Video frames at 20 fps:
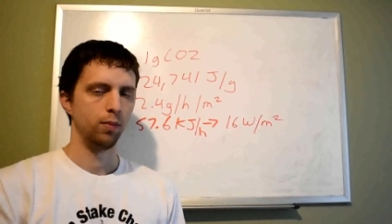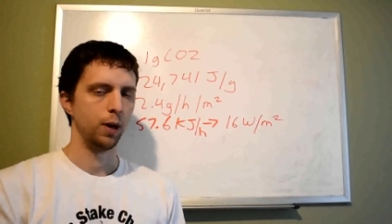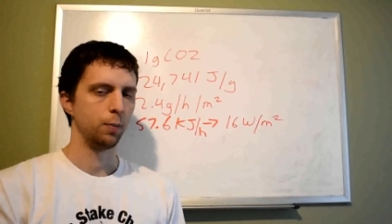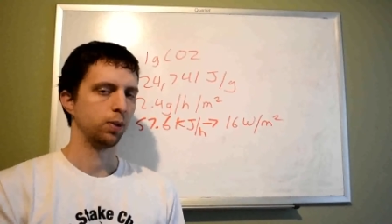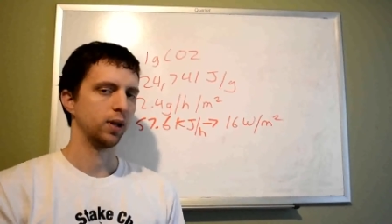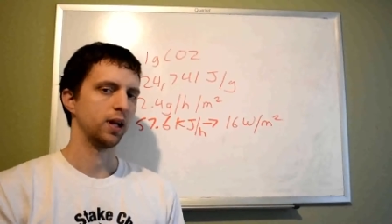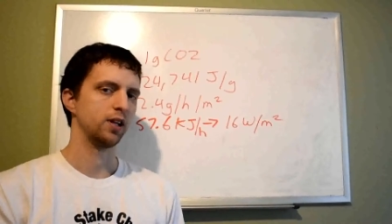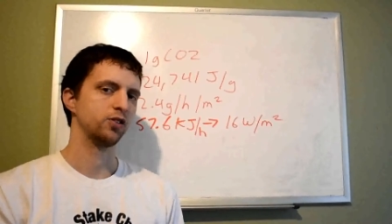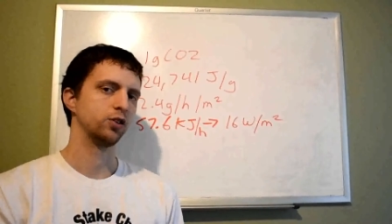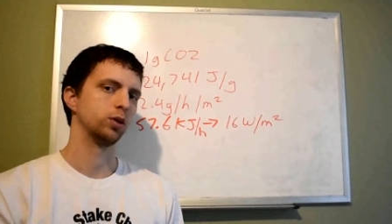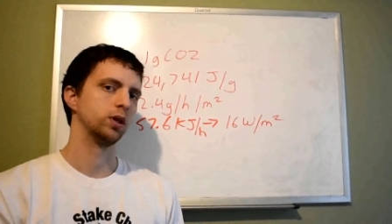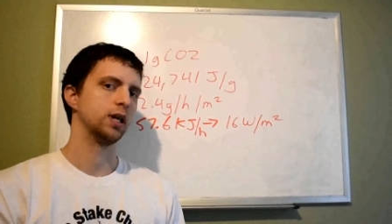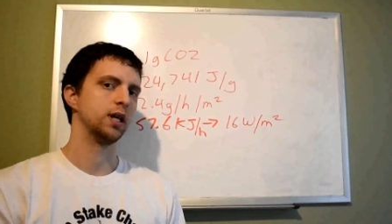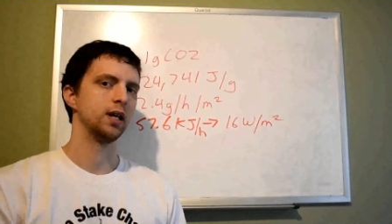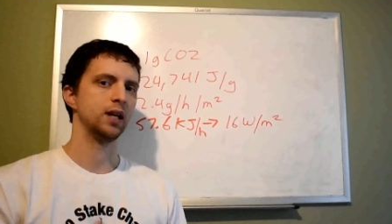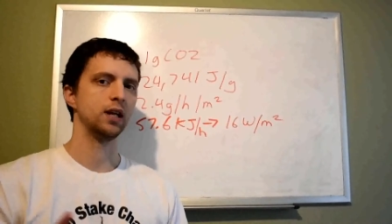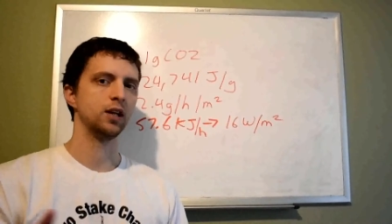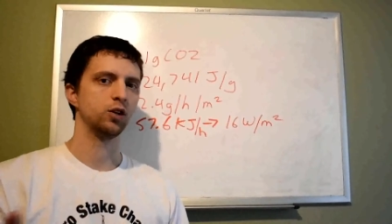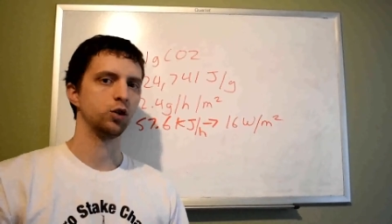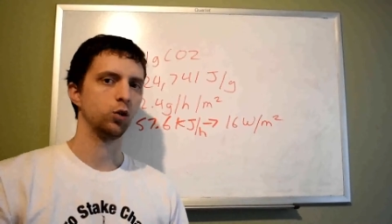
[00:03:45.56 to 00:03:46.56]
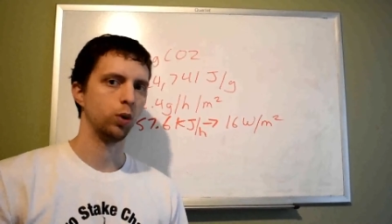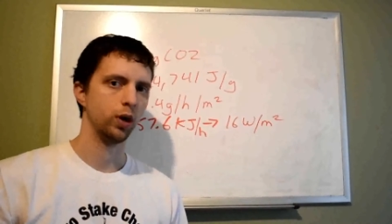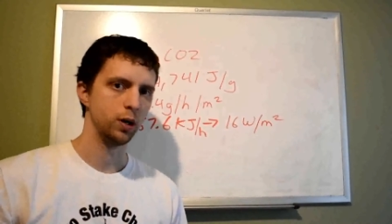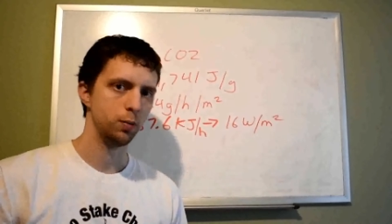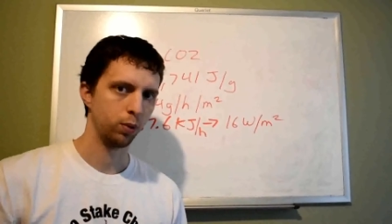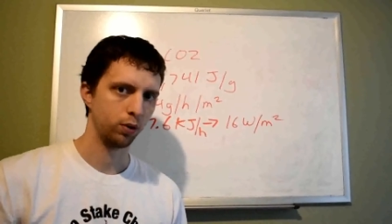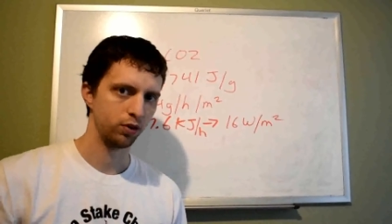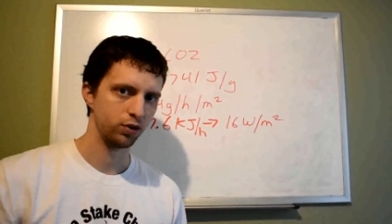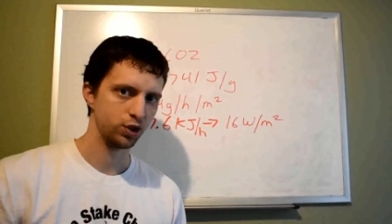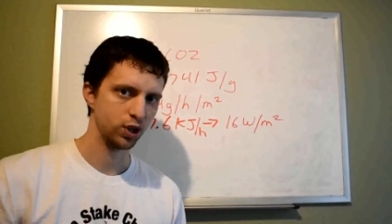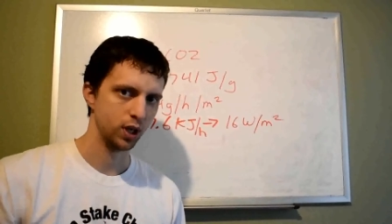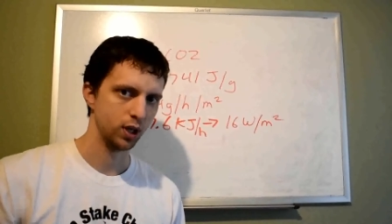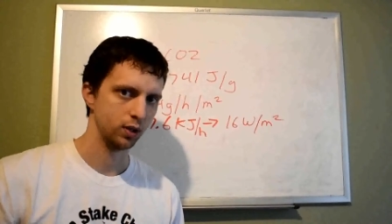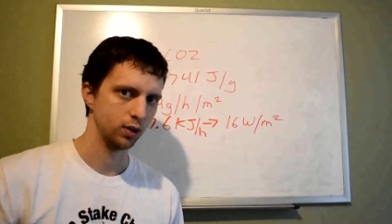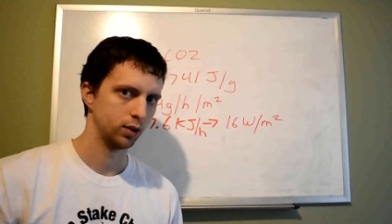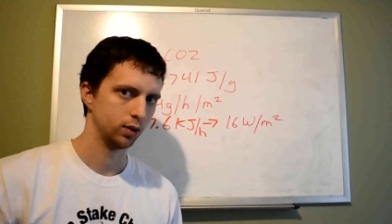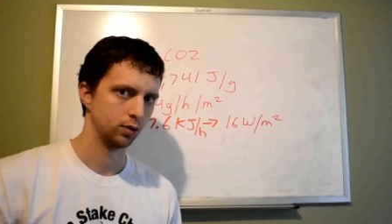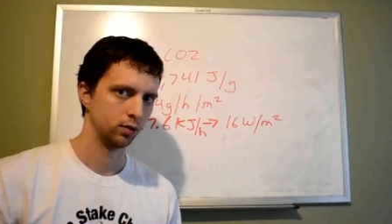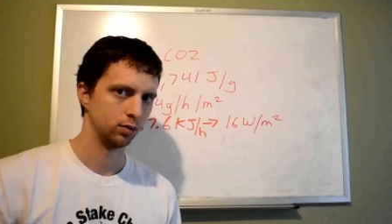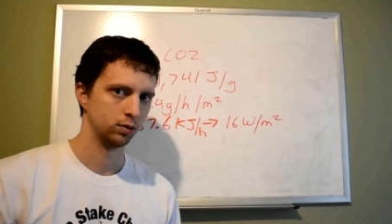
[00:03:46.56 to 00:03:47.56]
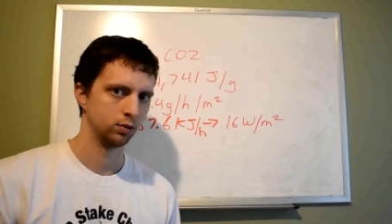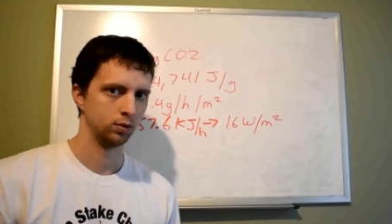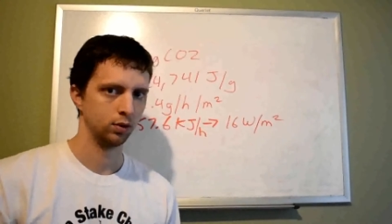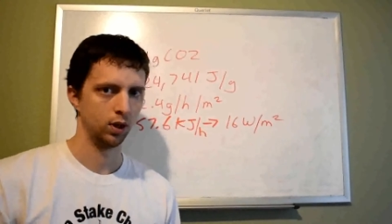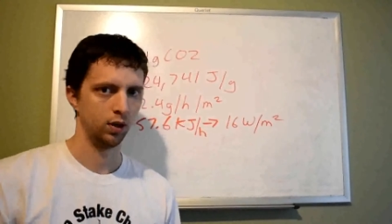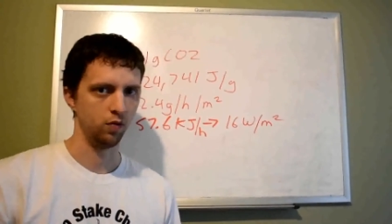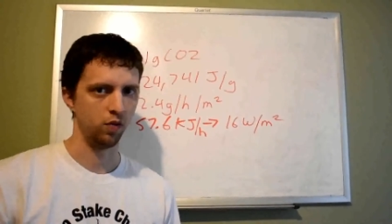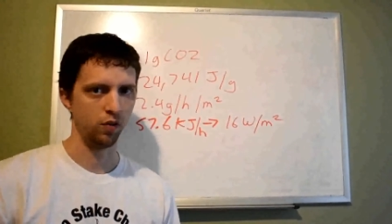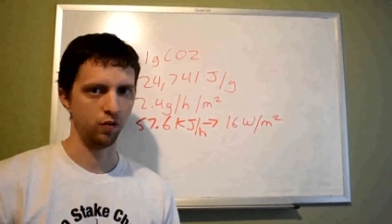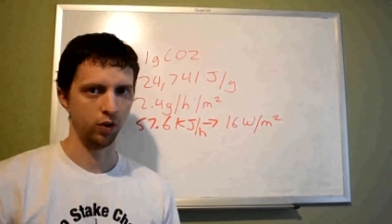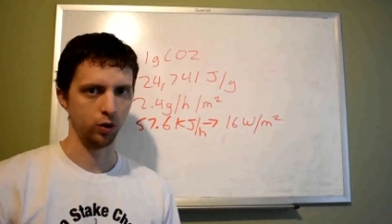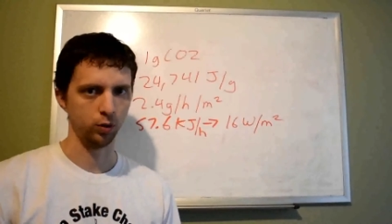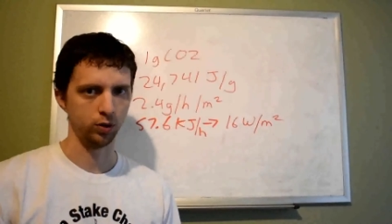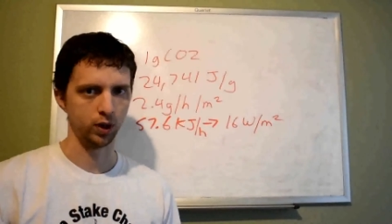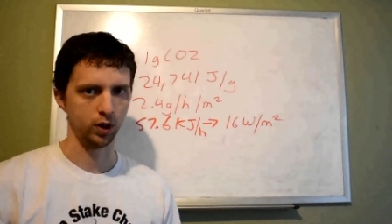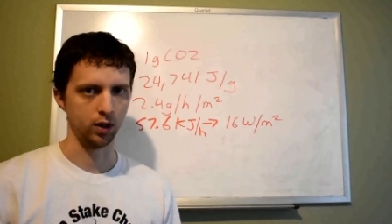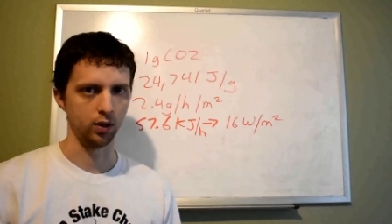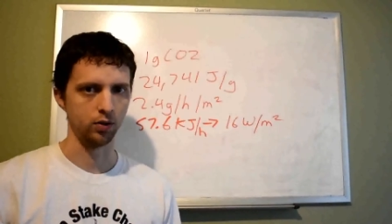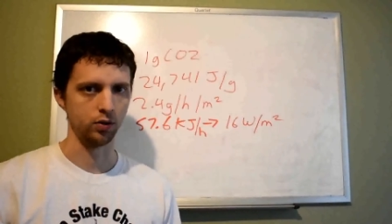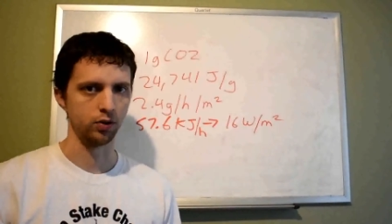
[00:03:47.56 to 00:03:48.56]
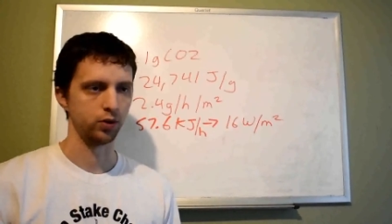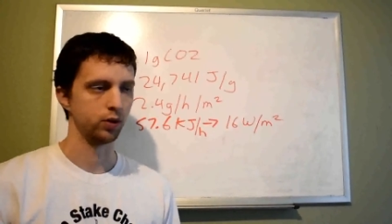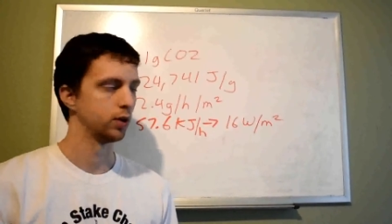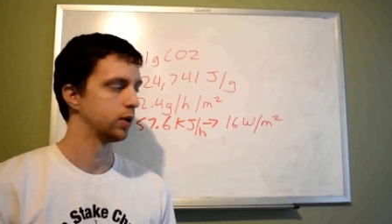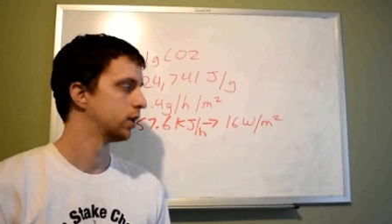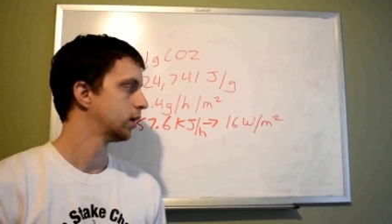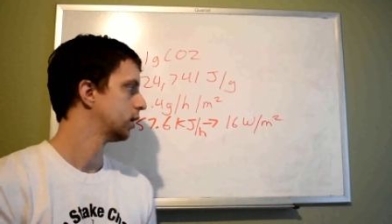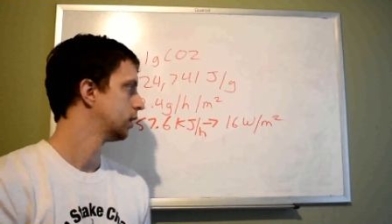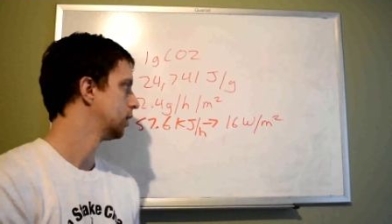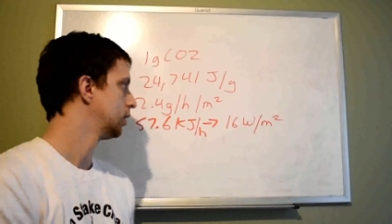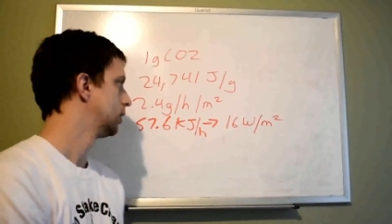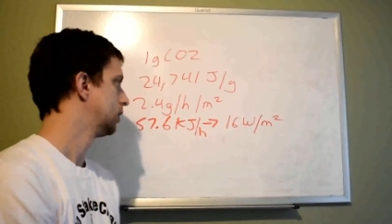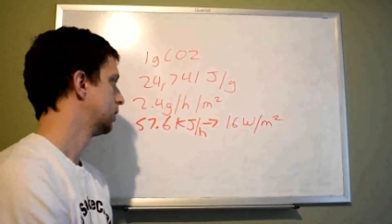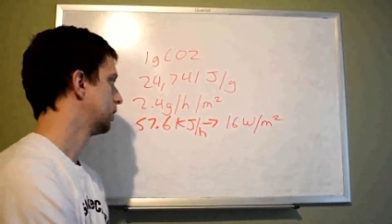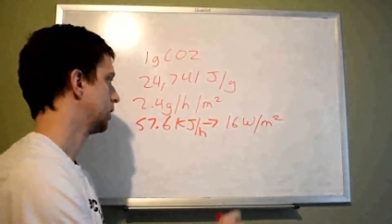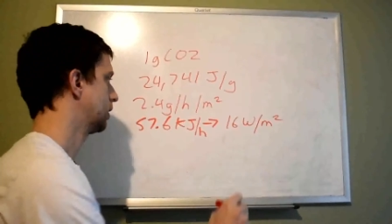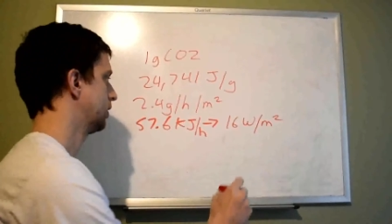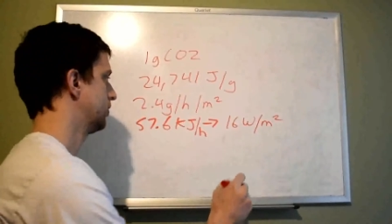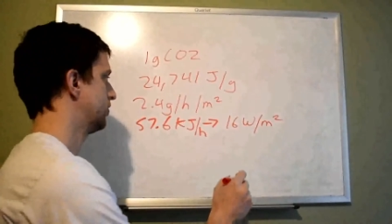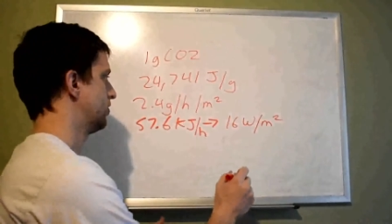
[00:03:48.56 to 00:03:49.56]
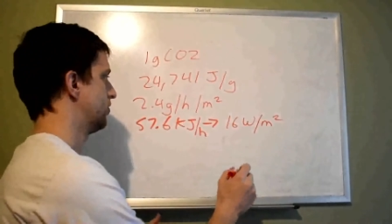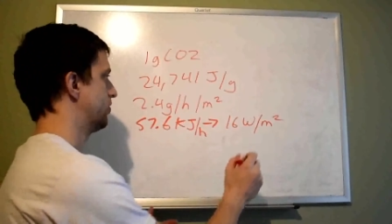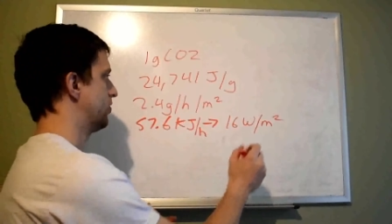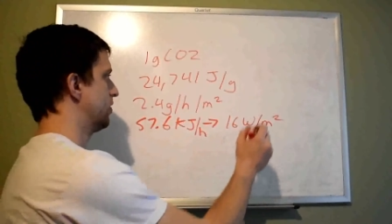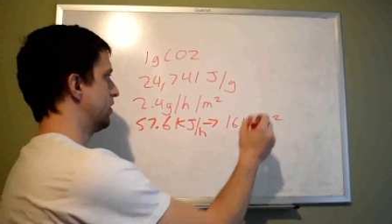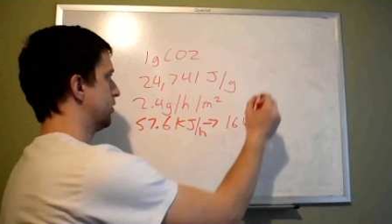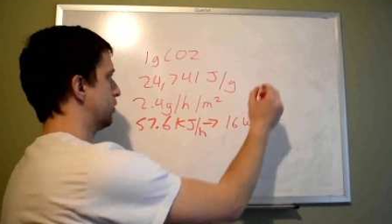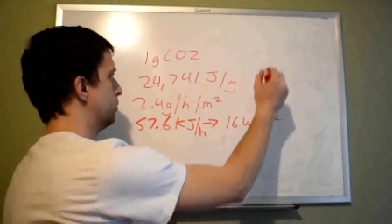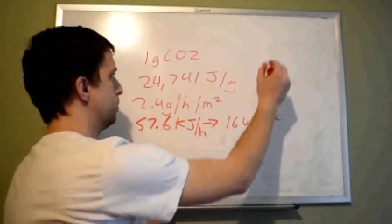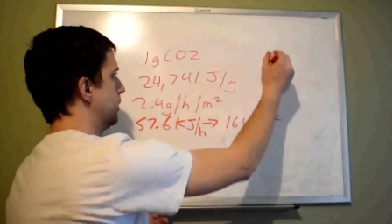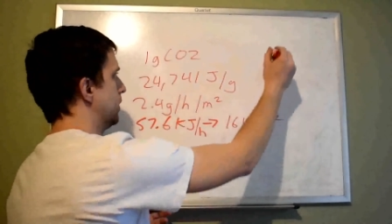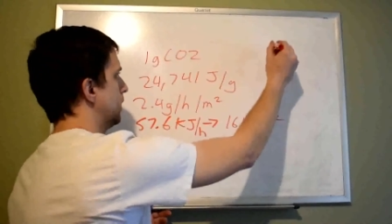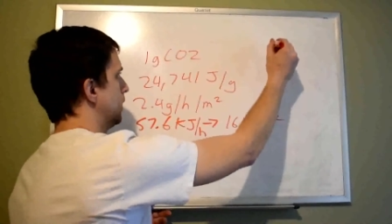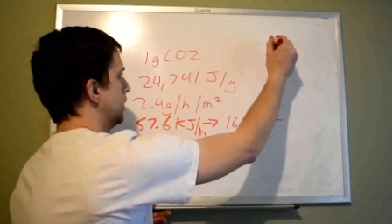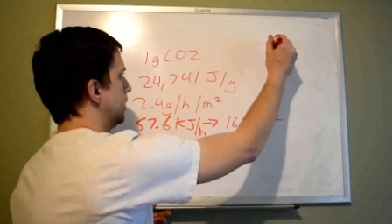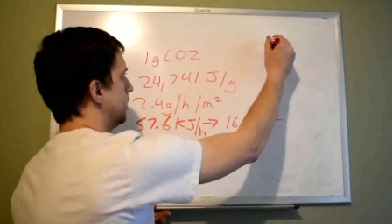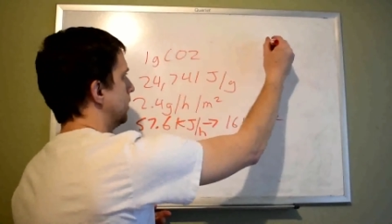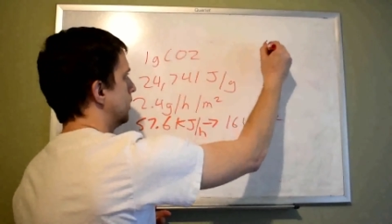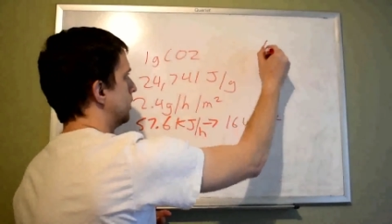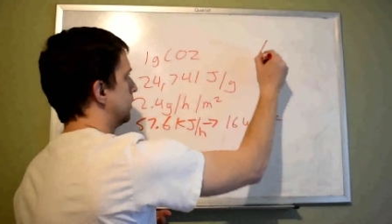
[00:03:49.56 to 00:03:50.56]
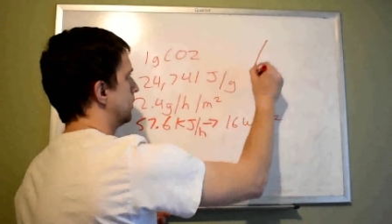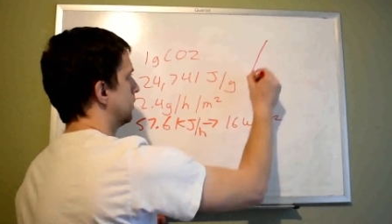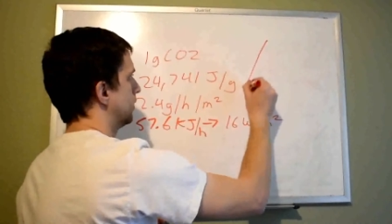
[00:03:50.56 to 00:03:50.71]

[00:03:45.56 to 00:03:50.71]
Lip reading: My plant's only going to get 20% of the photons because it's this big.